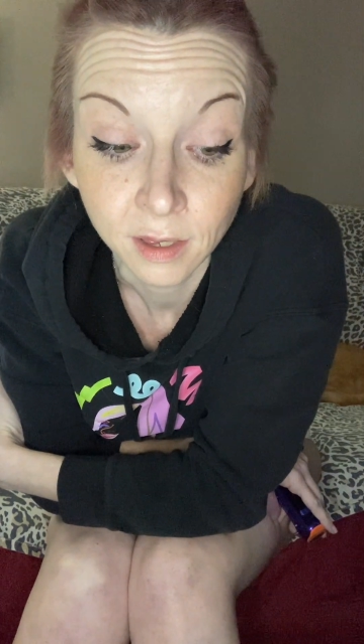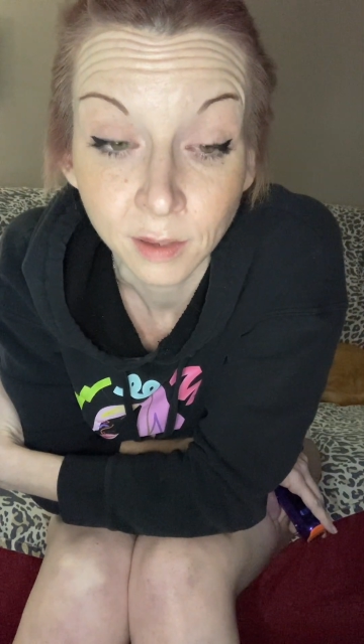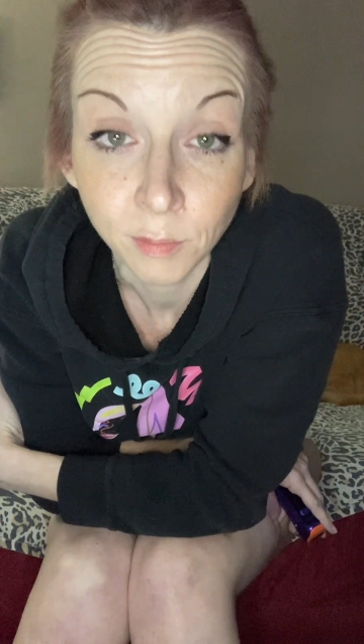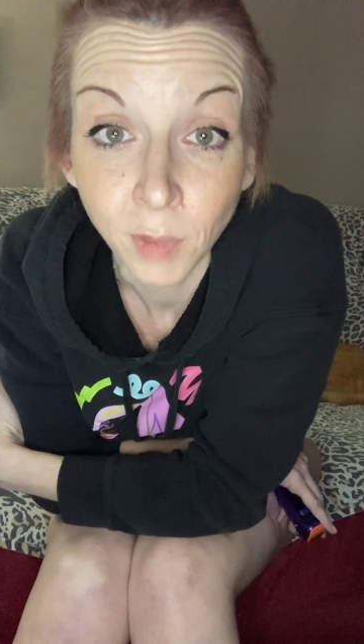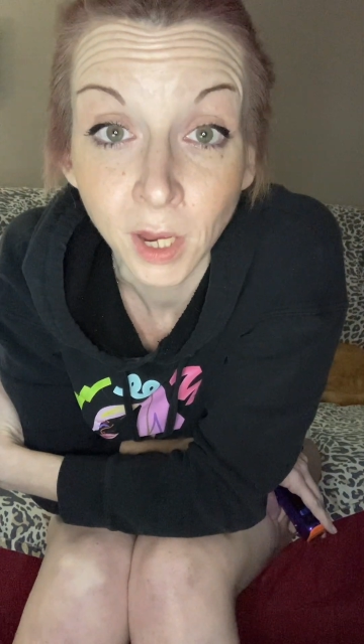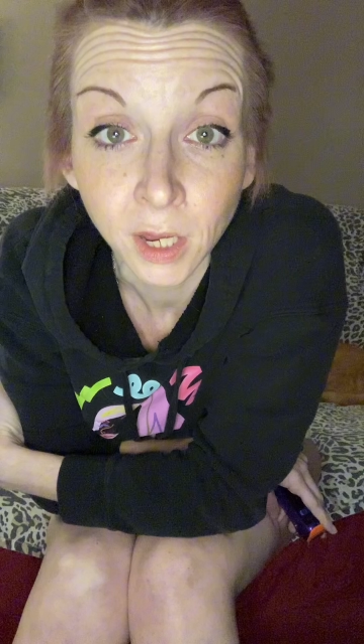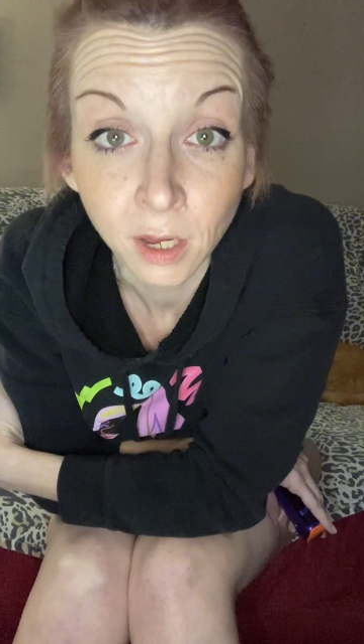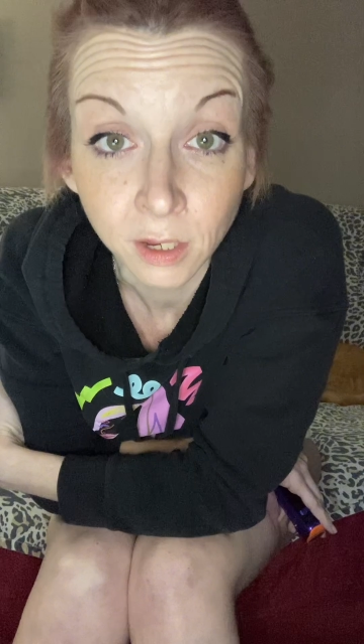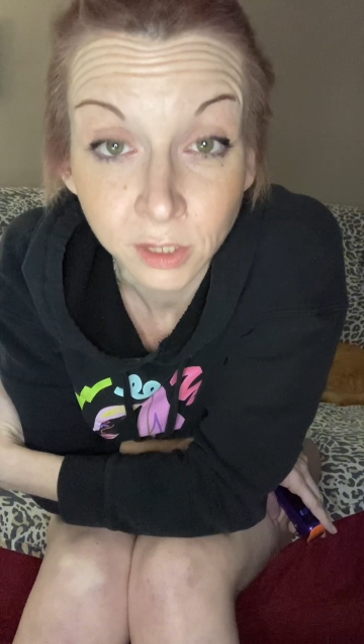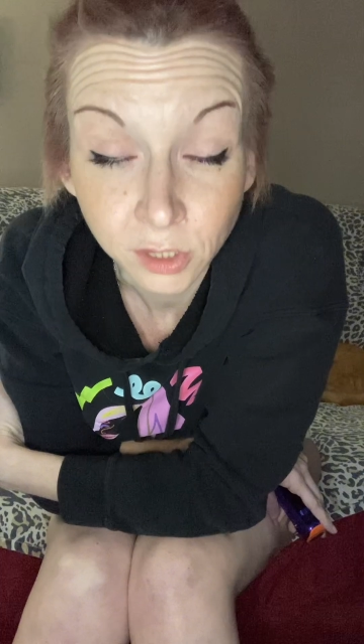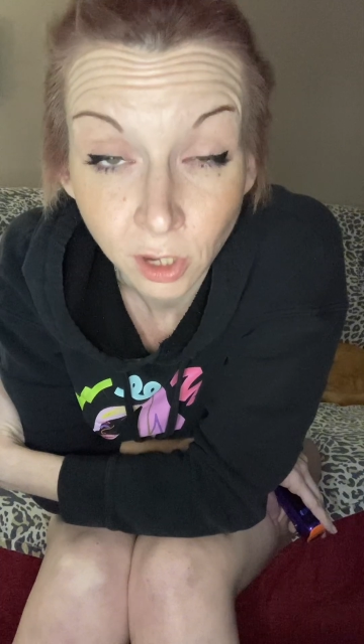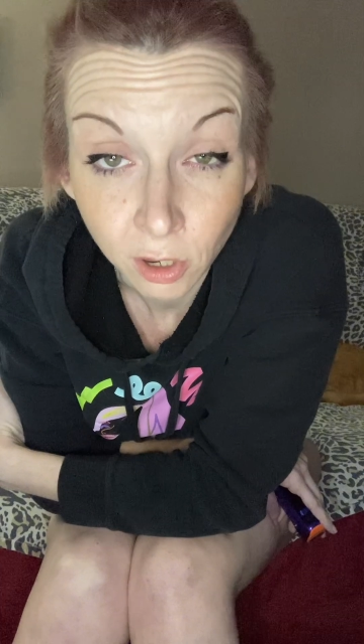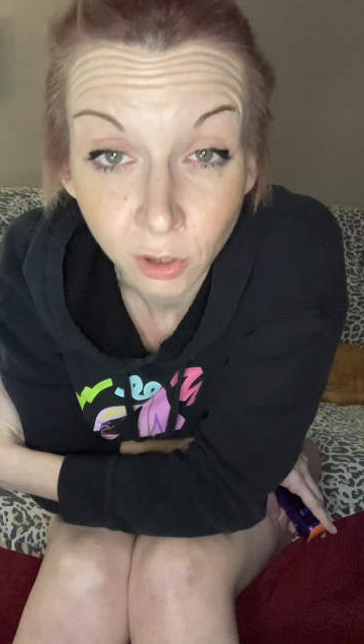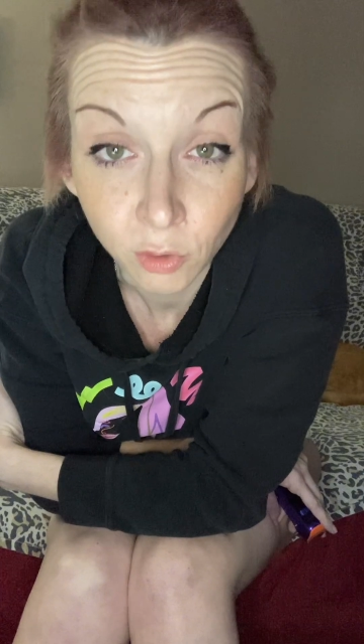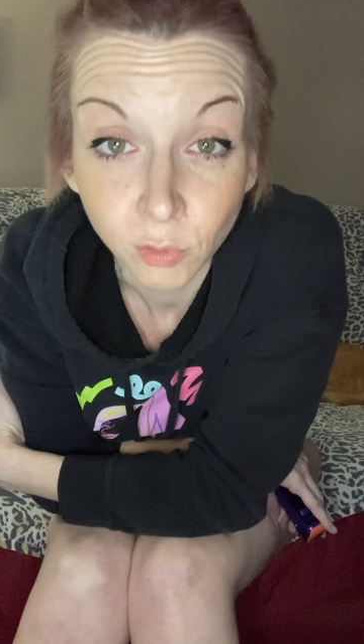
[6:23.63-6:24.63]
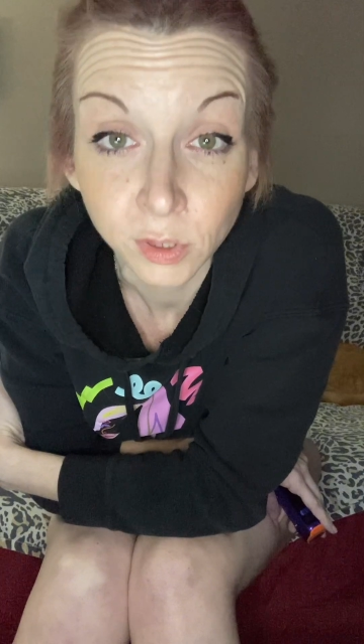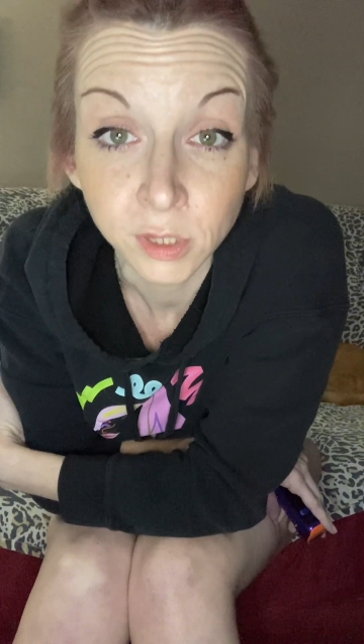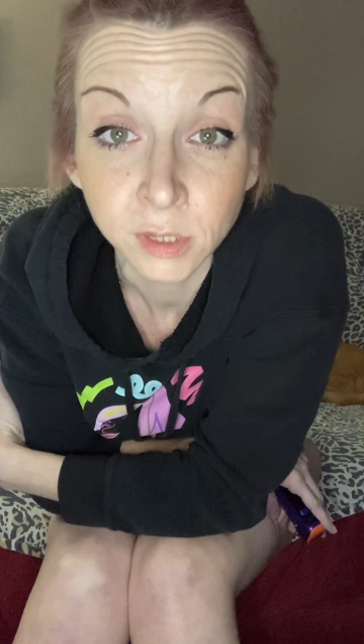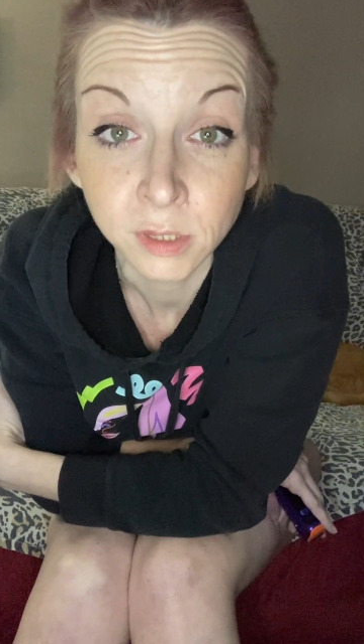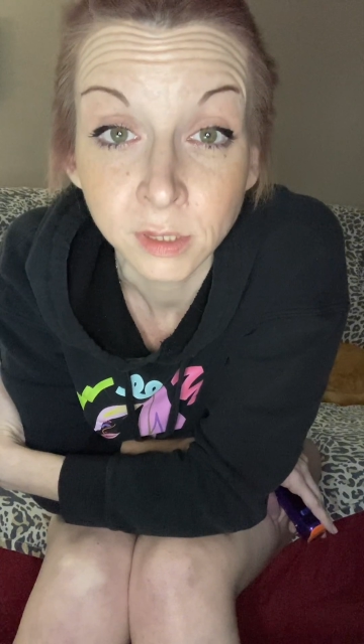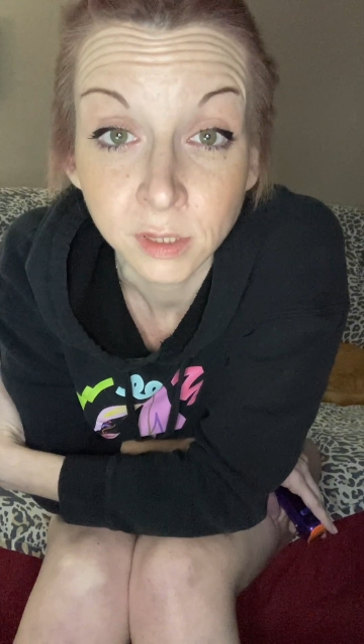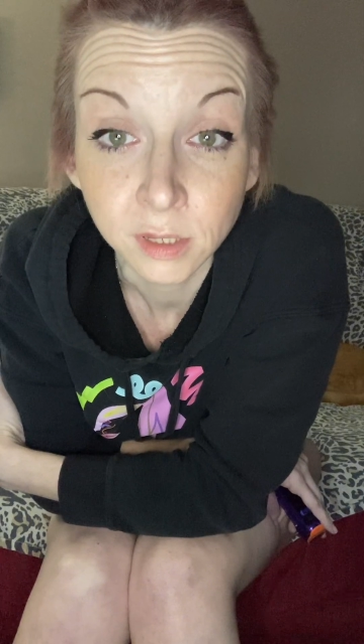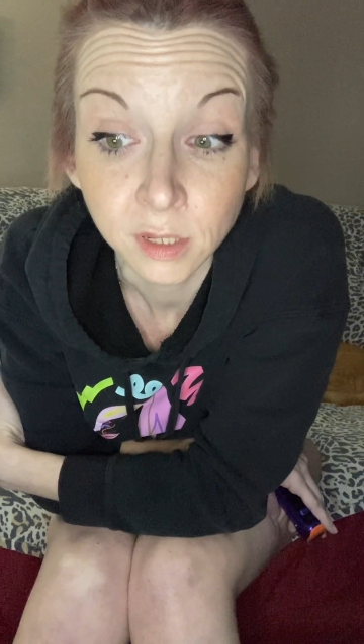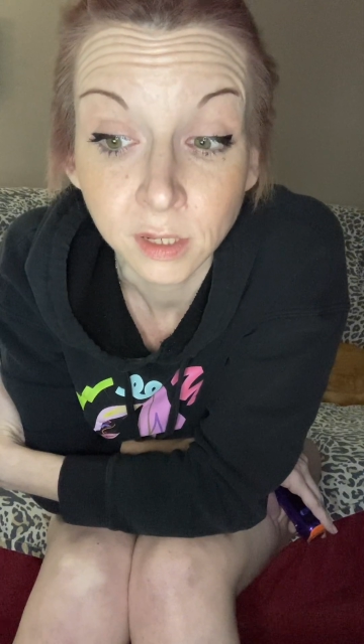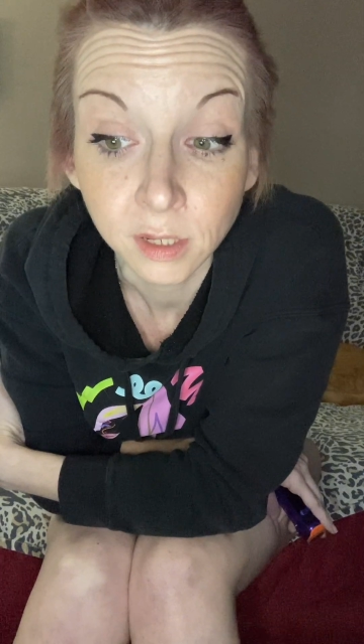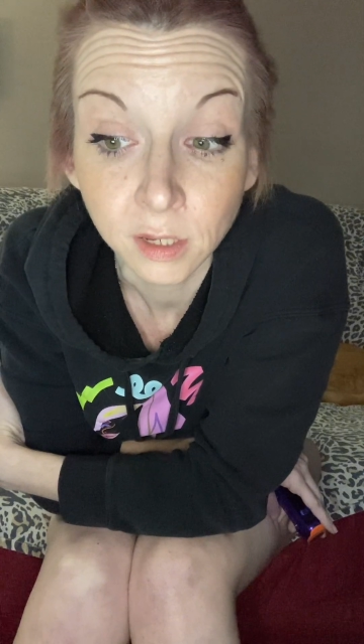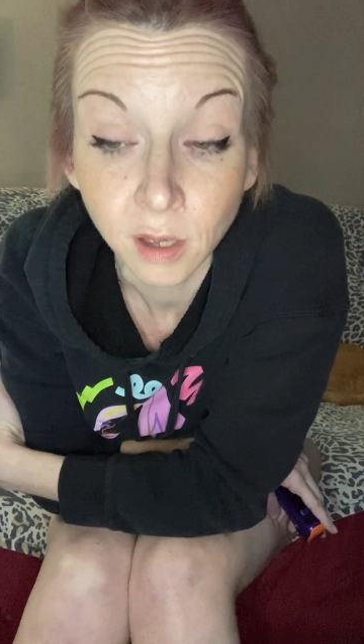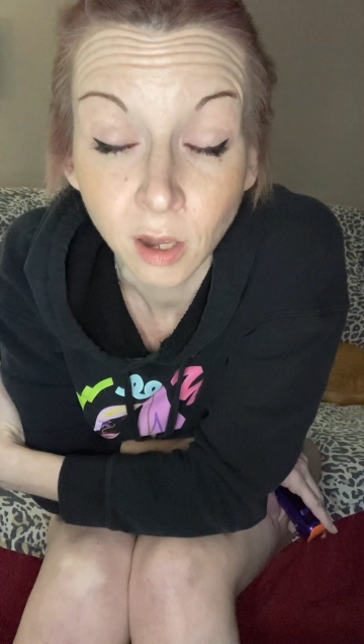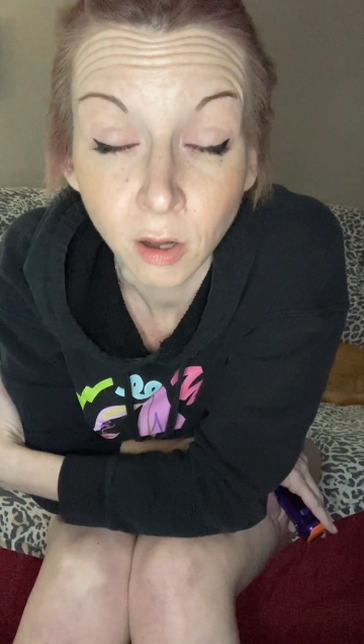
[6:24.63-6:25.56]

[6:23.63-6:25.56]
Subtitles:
my youngest daughter was cut